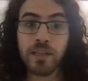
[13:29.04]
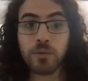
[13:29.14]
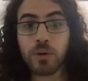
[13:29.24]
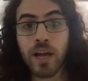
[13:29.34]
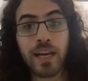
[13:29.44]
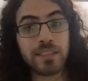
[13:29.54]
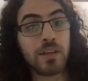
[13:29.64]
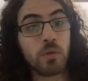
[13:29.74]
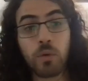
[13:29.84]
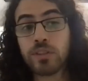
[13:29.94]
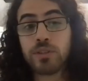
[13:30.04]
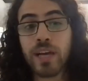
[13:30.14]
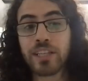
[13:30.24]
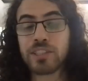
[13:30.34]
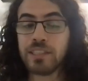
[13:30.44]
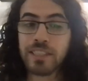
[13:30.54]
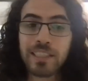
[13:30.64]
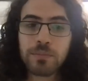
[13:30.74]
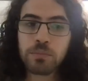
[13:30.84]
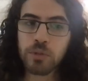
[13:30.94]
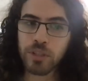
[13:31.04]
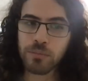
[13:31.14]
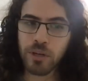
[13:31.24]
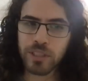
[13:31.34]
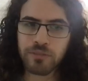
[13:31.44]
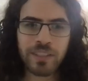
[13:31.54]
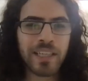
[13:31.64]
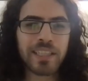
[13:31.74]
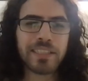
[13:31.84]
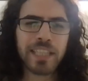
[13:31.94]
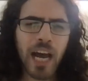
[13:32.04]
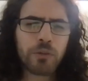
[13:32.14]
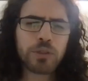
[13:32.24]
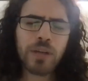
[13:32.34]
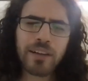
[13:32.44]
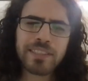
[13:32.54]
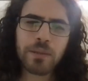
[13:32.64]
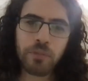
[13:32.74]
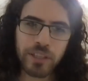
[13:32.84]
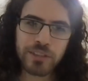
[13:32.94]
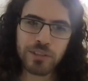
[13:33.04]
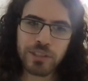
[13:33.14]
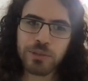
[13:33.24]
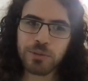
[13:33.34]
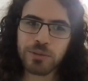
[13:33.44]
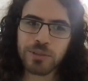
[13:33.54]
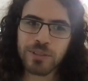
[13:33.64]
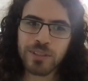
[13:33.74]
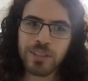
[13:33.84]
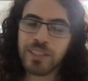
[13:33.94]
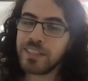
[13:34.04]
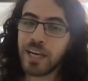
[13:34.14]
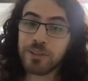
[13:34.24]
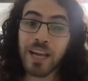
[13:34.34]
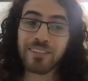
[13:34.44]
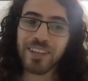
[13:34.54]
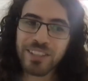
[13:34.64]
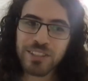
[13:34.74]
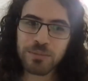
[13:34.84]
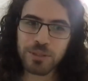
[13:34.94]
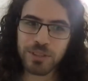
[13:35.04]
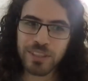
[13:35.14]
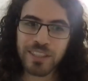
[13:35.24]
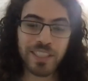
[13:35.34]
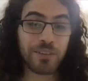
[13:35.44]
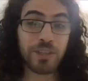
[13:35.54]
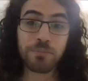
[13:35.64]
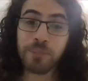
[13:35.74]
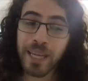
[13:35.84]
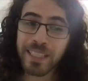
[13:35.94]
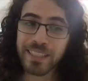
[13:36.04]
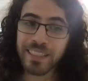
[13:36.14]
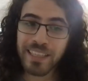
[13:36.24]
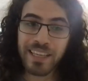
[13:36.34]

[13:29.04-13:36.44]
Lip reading: Whereas once you actually hit product market fit, now you have something to lose. Now you have customers. Now they're paying.